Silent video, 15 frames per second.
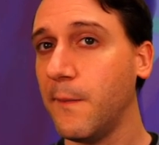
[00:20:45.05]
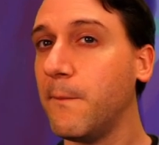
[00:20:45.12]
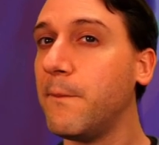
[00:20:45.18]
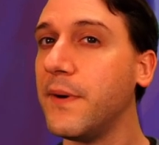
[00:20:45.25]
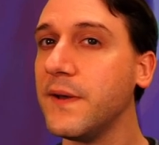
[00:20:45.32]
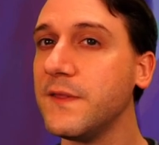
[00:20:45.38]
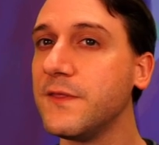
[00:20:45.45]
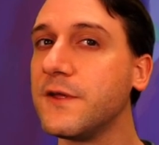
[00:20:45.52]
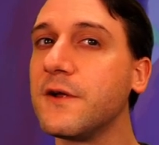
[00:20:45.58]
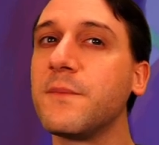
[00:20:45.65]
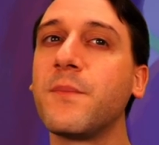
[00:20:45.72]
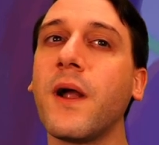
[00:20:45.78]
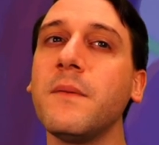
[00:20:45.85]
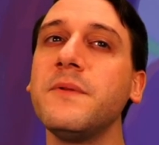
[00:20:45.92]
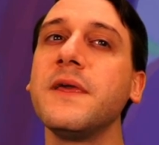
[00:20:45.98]
But there are
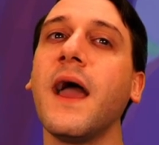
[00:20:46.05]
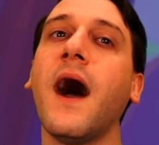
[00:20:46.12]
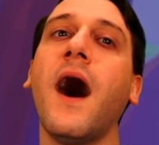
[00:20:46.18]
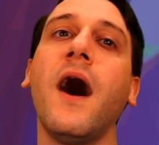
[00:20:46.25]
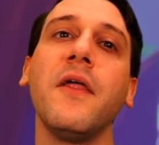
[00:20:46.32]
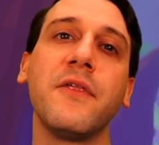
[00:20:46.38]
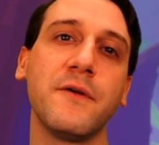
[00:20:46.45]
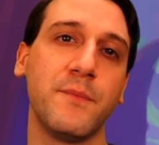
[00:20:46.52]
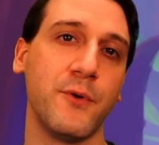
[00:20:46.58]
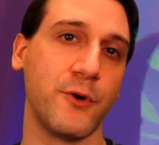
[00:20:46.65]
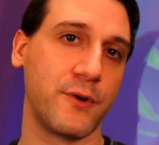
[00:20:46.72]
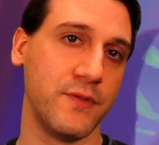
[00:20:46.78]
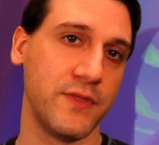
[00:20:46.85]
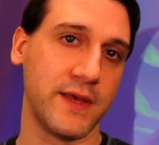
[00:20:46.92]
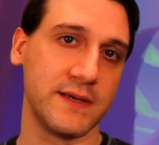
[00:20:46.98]
probably other
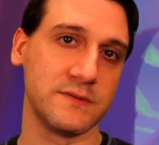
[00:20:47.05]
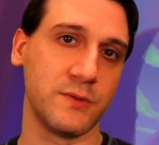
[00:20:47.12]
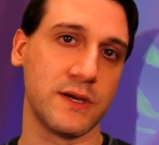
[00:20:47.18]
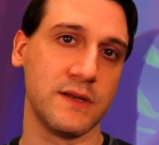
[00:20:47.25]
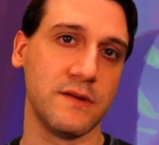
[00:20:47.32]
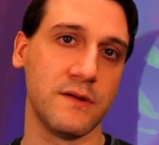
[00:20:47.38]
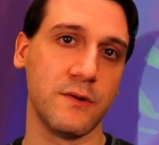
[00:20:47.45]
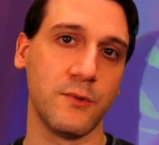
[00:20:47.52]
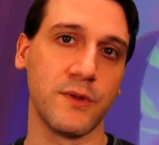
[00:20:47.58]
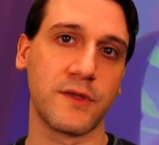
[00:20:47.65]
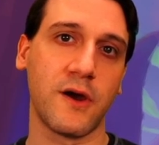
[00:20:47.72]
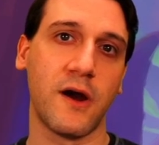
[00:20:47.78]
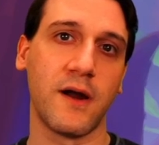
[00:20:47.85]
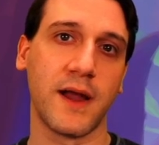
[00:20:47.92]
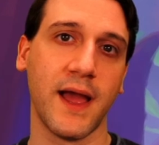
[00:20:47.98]
broken things we can do with
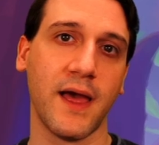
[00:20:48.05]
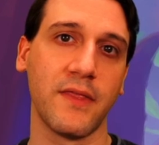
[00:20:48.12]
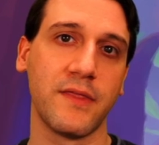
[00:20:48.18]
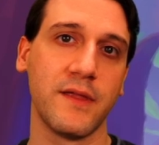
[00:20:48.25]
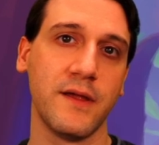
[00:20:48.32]
Kargath.